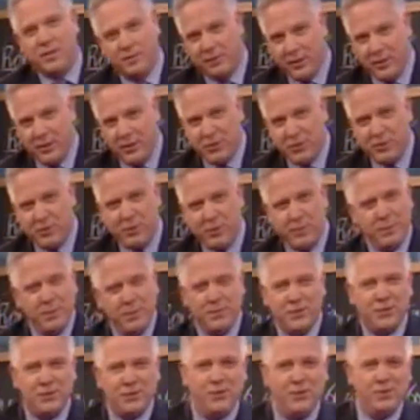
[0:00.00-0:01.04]
diverse group
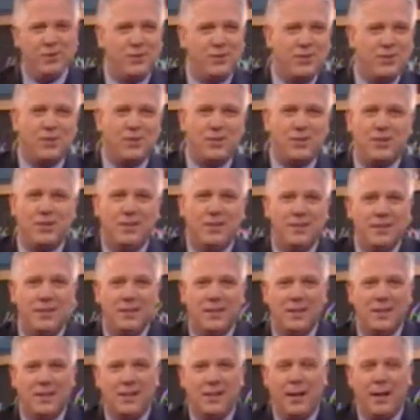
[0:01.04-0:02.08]
of students?
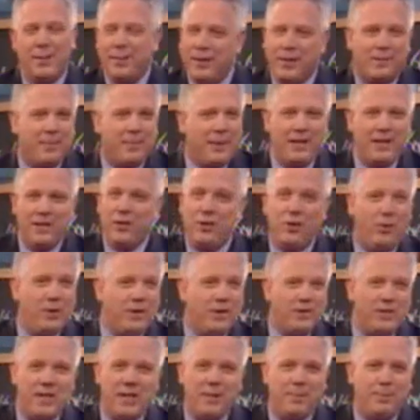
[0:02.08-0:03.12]
I mean, look, man, you don't
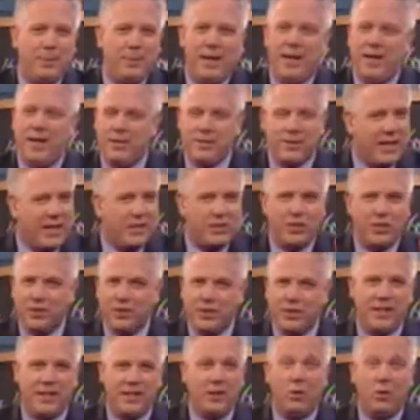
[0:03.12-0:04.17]
want to say the pledge, that's your
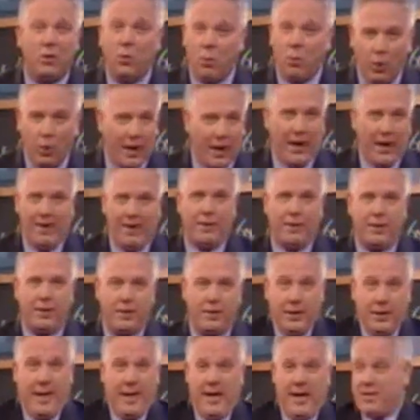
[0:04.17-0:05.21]
deal. Whatever.
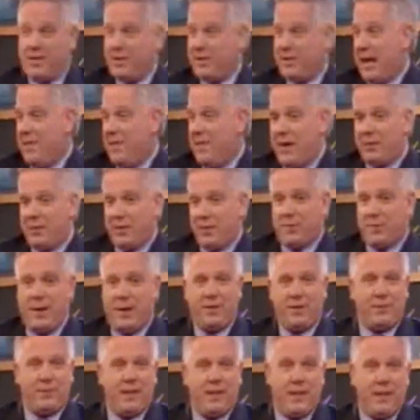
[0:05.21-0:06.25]
You can't stand there
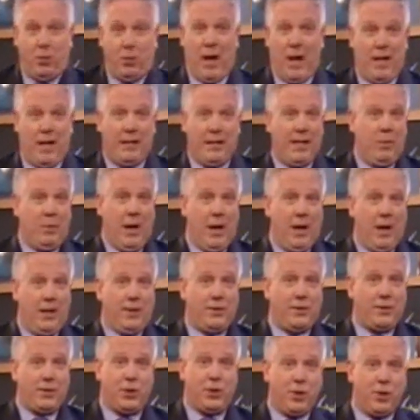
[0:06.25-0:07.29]
respectfully, quietly, while
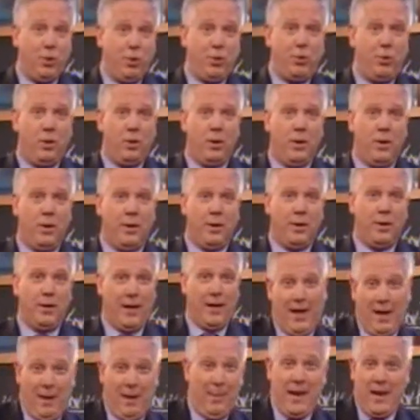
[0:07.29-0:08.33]
others do? You
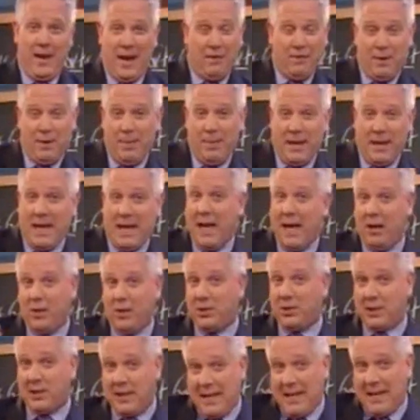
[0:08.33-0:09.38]
got to make everybody
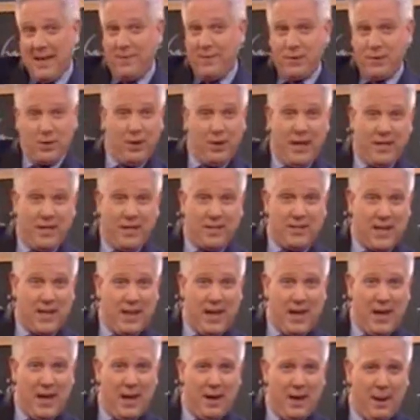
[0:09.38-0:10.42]
else leave so they can say
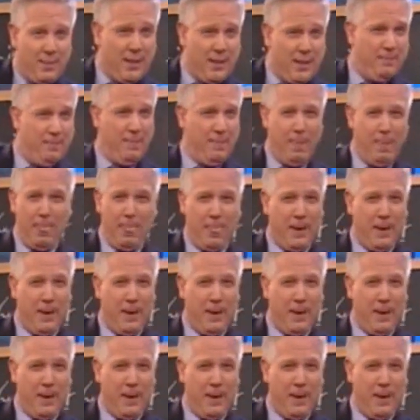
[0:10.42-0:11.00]
that? I mean,